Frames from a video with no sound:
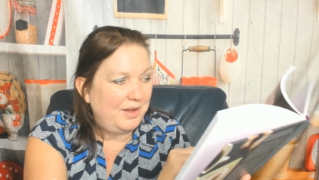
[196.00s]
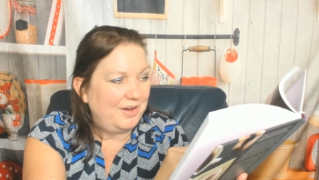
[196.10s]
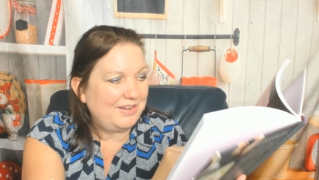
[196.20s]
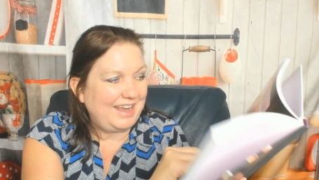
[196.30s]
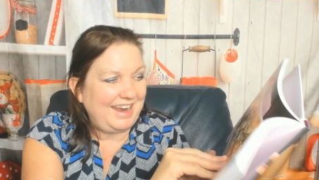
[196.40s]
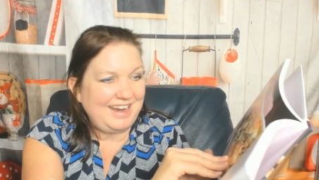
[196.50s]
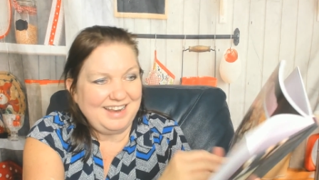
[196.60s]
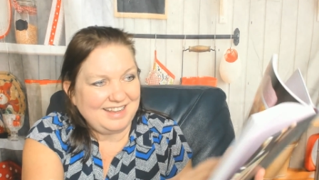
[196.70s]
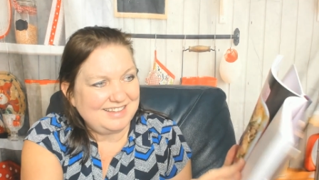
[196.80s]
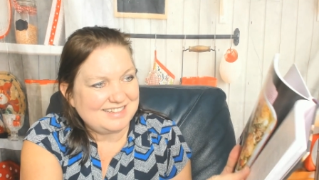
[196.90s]
okay,
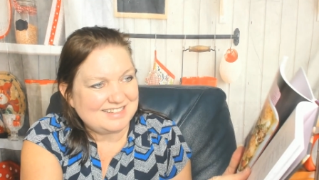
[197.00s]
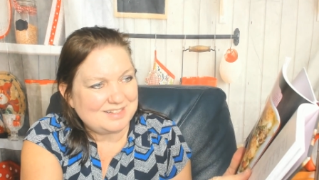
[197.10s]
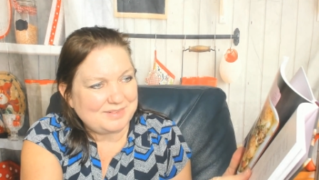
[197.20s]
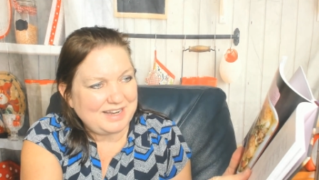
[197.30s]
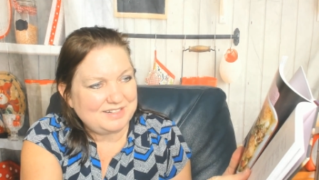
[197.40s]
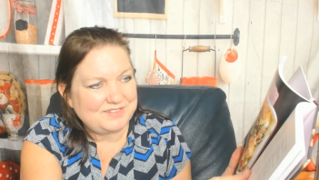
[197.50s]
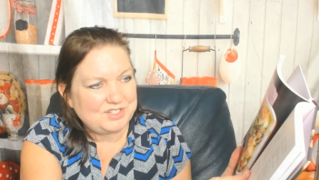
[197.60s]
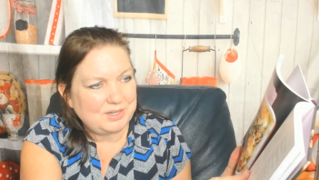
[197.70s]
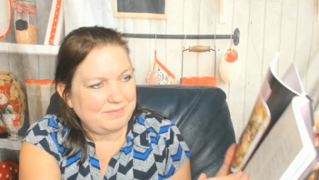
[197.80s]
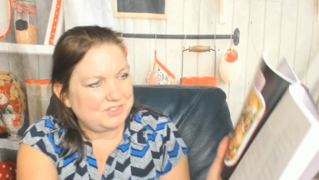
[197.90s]
and this is some kind of
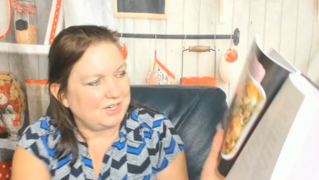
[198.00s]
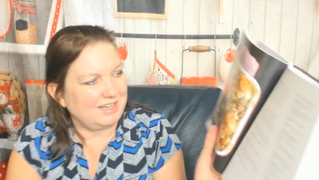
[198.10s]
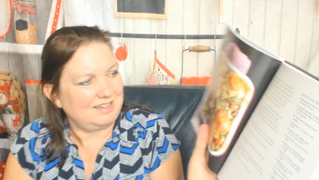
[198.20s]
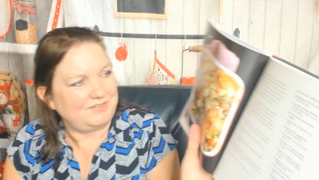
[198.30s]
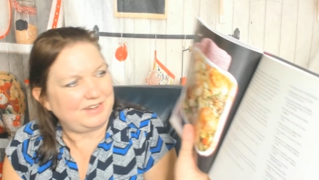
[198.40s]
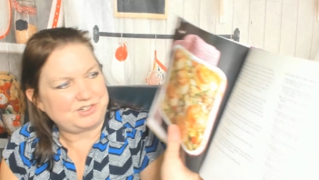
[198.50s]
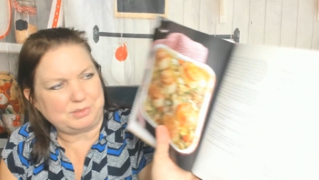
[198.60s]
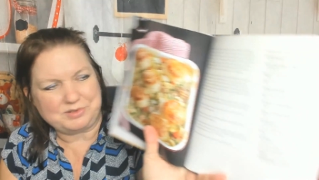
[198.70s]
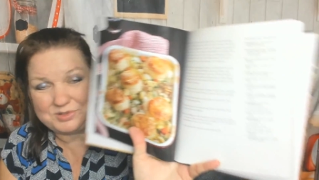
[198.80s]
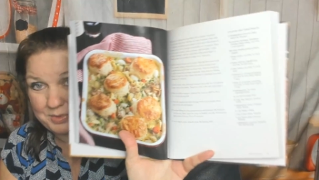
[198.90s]
chip, chicken and
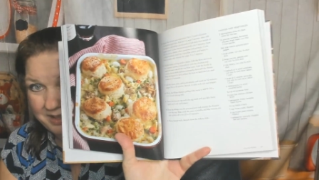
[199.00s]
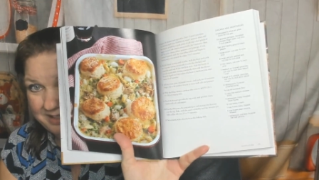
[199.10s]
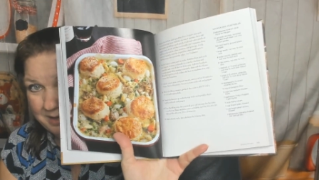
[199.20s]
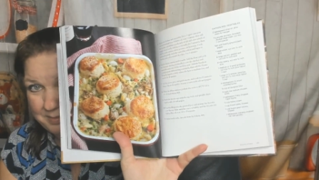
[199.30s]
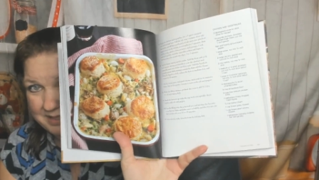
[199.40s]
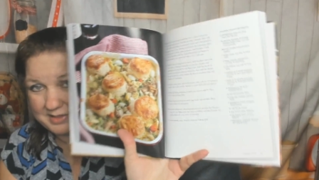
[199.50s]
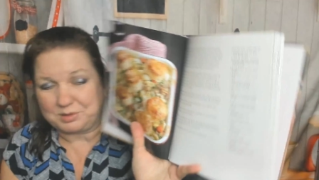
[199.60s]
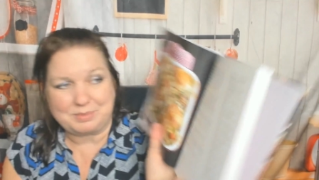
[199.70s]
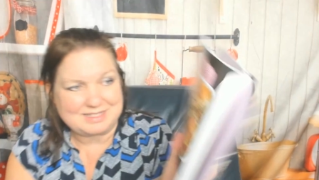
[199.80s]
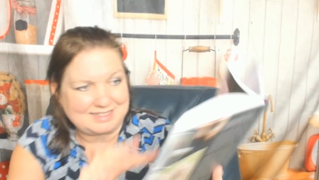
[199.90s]
vegetables with dumplings or
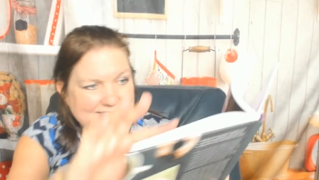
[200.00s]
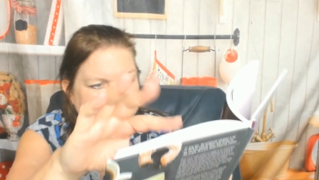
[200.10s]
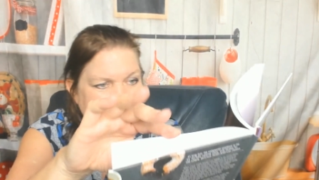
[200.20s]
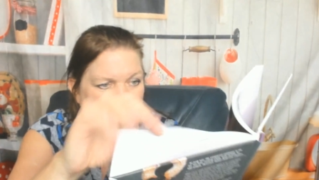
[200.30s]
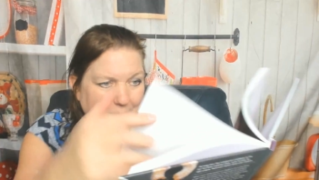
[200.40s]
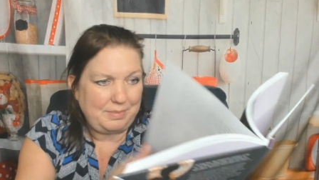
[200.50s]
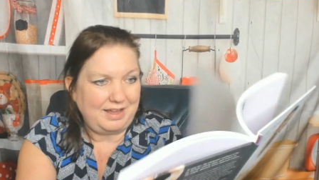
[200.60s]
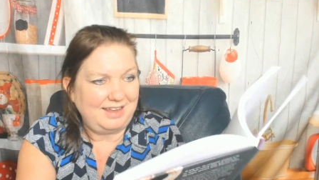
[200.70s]
biscuits on top.